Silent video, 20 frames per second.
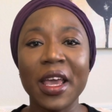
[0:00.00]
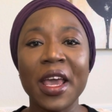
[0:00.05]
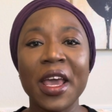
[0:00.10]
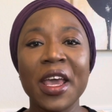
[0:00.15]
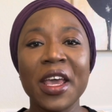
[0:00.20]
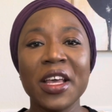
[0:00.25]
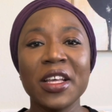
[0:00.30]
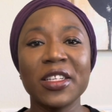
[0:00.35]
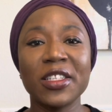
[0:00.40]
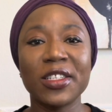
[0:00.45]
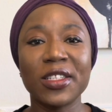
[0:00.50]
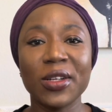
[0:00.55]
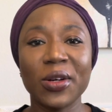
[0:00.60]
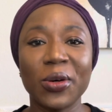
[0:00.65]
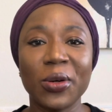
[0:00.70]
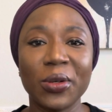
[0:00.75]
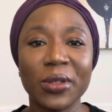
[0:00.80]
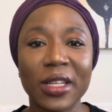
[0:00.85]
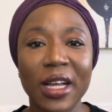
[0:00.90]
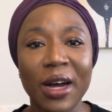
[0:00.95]
So
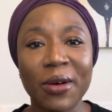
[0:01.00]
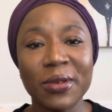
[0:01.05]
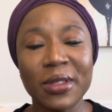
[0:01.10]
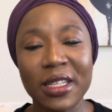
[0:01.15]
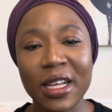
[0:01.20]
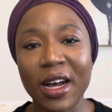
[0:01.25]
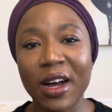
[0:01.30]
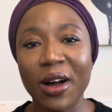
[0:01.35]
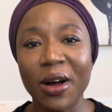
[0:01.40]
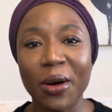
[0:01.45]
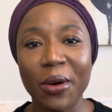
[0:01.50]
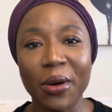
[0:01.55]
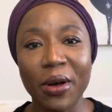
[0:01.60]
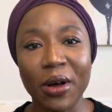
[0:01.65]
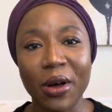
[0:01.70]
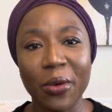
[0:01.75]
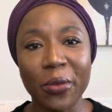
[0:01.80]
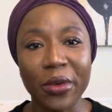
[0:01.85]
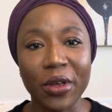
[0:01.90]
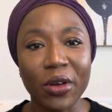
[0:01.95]
that was how we
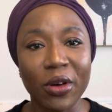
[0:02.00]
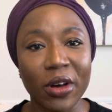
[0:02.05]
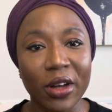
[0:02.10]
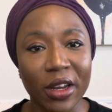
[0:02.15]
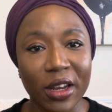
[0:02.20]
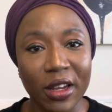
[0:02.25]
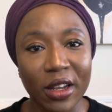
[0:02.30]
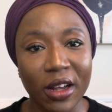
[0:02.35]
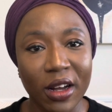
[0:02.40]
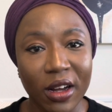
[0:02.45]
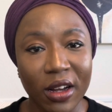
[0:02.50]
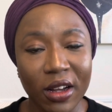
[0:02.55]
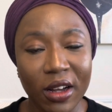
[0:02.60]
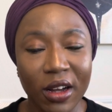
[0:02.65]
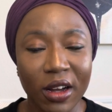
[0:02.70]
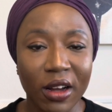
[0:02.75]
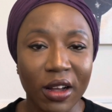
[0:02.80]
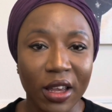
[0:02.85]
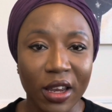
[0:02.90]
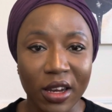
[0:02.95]
got in
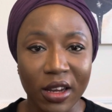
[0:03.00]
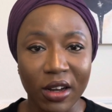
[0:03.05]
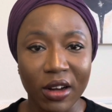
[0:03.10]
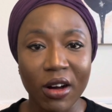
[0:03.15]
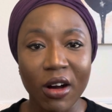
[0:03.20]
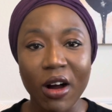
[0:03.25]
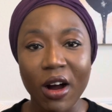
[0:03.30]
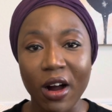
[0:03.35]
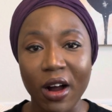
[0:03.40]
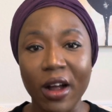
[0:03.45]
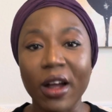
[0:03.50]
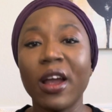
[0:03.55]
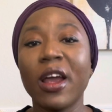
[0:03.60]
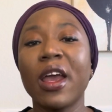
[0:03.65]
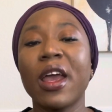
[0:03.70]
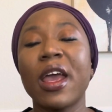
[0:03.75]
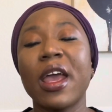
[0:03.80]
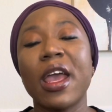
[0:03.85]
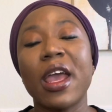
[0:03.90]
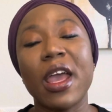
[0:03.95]
the car,
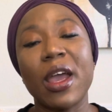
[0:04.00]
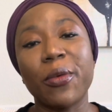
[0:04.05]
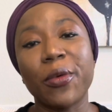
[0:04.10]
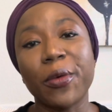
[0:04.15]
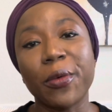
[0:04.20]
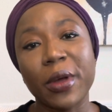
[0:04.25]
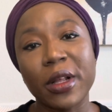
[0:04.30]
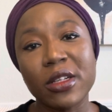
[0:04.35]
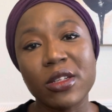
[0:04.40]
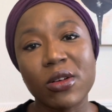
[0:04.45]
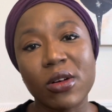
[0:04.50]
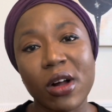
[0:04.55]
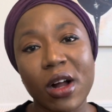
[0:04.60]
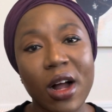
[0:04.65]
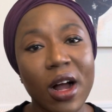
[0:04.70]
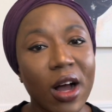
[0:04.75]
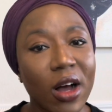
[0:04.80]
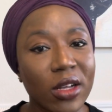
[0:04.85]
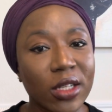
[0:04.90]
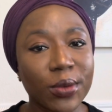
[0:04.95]
and we went to our
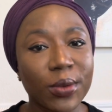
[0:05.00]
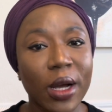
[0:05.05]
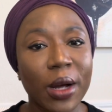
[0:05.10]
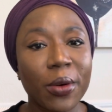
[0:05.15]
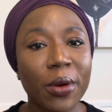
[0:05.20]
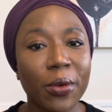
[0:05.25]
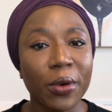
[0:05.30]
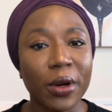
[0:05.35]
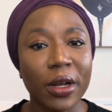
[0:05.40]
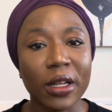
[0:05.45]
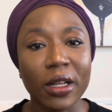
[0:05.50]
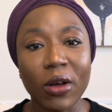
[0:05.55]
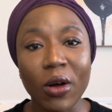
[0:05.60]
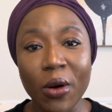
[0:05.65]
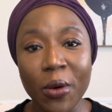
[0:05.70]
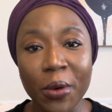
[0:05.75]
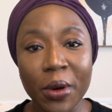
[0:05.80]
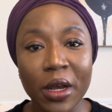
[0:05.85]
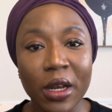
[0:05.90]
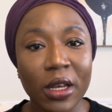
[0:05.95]
house. While we were
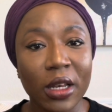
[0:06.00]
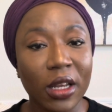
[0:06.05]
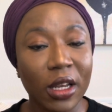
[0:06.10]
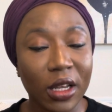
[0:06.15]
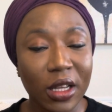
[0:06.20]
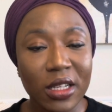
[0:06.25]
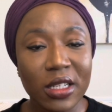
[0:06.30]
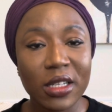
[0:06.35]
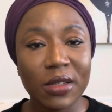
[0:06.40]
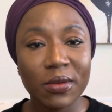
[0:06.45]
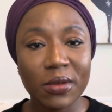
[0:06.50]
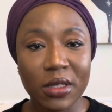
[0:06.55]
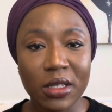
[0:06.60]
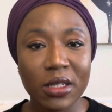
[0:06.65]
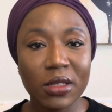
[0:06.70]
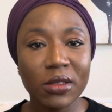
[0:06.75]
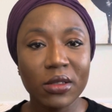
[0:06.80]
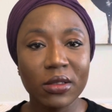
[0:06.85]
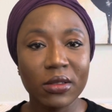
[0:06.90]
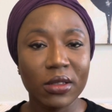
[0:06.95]
going, because it was still
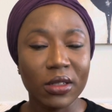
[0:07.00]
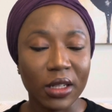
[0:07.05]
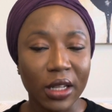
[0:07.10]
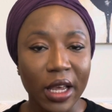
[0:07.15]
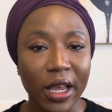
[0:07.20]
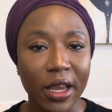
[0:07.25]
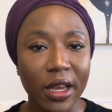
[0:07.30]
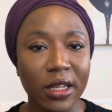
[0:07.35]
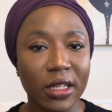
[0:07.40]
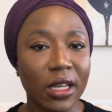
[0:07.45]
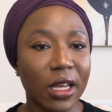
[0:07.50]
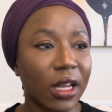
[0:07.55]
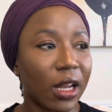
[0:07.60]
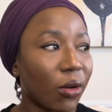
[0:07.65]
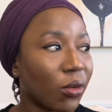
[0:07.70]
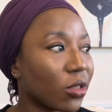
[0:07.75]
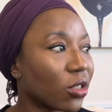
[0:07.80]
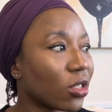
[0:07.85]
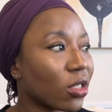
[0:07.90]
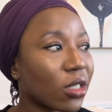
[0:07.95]
late, and I was
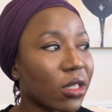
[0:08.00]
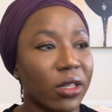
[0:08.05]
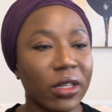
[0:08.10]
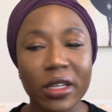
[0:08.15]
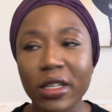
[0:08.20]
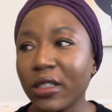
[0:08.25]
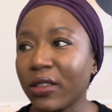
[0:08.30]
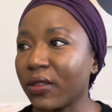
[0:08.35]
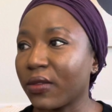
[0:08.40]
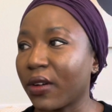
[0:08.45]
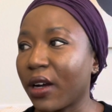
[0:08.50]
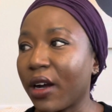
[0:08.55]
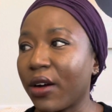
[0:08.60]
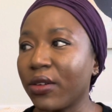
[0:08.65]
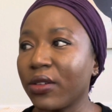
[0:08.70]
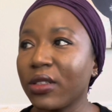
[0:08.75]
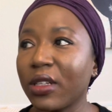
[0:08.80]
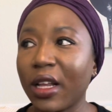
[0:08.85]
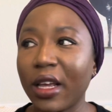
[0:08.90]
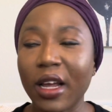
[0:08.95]
just looking around.
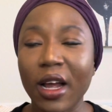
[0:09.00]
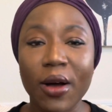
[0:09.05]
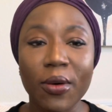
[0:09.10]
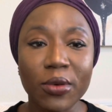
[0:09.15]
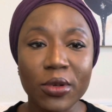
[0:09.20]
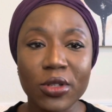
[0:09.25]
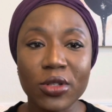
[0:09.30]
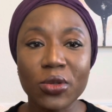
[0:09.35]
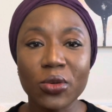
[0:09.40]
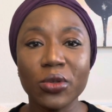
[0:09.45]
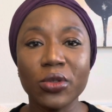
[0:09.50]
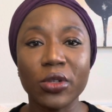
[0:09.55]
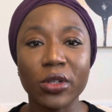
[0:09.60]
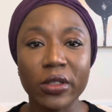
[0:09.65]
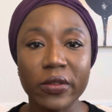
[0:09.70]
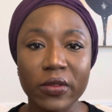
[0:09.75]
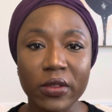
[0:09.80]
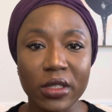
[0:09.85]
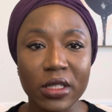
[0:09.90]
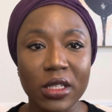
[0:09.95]
Like, I was so
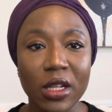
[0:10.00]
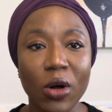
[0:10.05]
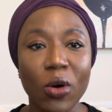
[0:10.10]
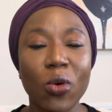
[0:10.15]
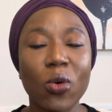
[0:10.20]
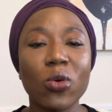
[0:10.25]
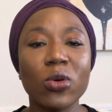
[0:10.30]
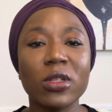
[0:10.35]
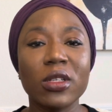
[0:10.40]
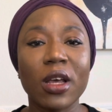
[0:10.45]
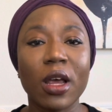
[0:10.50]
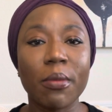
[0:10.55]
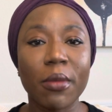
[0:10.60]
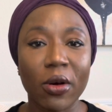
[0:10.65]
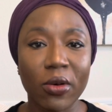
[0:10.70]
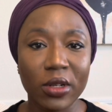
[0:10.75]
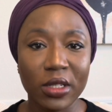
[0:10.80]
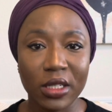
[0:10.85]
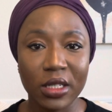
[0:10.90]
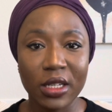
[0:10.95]
nervous the whole time I was
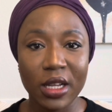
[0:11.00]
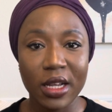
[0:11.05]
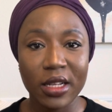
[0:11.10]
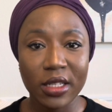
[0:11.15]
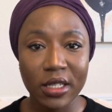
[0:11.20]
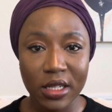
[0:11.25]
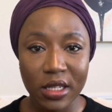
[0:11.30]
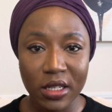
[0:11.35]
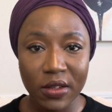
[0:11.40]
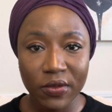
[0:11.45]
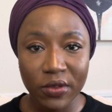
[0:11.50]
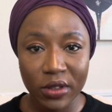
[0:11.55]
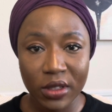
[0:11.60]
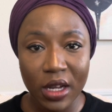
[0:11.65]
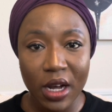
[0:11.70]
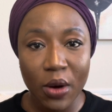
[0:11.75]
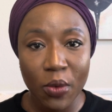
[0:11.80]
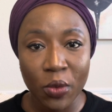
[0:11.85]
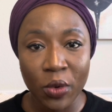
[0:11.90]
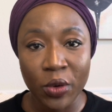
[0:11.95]
in that city for that
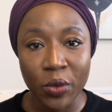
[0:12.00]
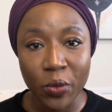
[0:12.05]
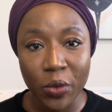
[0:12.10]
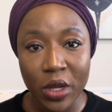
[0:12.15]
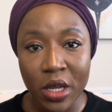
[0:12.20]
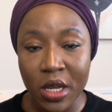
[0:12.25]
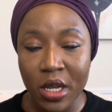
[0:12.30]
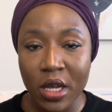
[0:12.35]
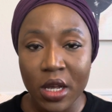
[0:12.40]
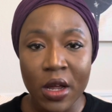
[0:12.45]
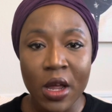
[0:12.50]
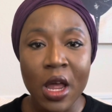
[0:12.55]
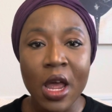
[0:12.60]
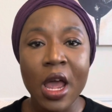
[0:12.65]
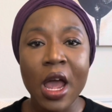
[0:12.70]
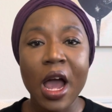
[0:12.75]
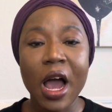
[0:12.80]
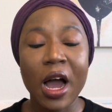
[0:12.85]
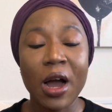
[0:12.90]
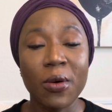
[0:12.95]
1 week.
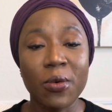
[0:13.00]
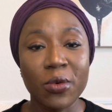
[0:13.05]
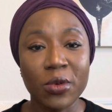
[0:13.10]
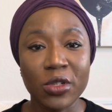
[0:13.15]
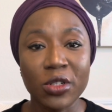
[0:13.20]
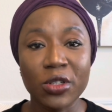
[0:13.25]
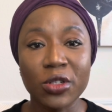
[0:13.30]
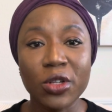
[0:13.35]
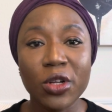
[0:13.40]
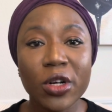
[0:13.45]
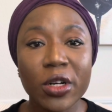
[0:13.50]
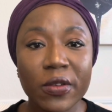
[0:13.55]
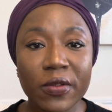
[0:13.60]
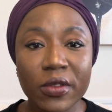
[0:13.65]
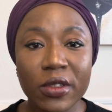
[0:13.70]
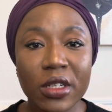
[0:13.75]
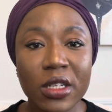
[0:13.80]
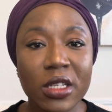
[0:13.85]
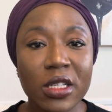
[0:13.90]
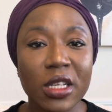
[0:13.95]
I was
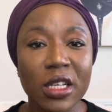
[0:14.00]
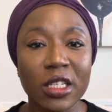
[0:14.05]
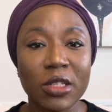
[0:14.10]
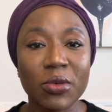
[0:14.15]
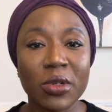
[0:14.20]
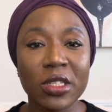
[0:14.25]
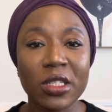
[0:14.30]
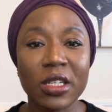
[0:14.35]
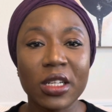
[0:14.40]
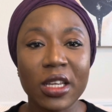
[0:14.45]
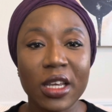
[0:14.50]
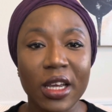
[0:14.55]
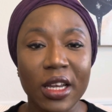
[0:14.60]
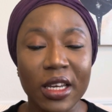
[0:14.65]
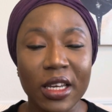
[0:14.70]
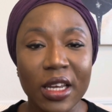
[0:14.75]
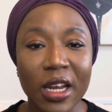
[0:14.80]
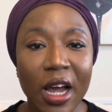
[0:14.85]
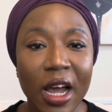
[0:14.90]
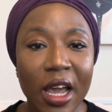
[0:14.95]
nervous, especially at
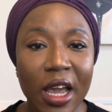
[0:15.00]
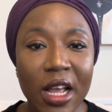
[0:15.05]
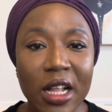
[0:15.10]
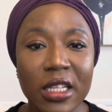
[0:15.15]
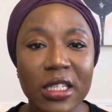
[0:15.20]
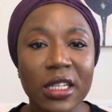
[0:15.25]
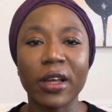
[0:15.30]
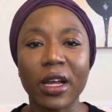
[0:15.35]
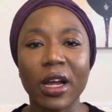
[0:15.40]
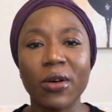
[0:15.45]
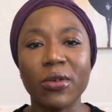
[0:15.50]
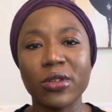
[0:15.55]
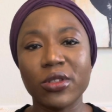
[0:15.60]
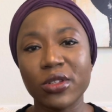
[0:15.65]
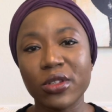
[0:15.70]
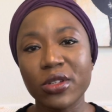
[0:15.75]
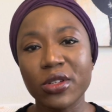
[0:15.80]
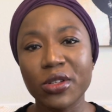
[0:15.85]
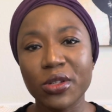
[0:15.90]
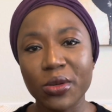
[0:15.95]
night. Like, I was
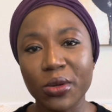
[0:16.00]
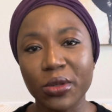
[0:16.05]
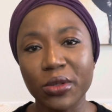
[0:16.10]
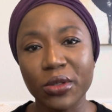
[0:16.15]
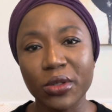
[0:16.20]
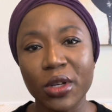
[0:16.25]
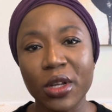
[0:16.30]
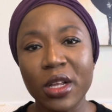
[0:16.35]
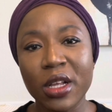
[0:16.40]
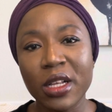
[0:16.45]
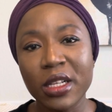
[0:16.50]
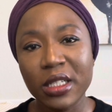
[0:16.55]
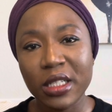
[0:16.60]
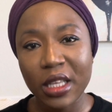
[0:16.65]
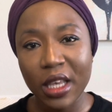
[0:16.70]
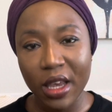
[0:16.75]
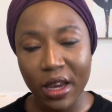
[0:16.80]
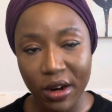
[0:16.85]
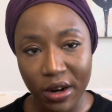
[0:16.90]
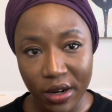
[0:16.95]
just so
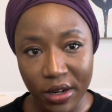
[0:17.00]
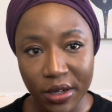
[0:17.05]
scared.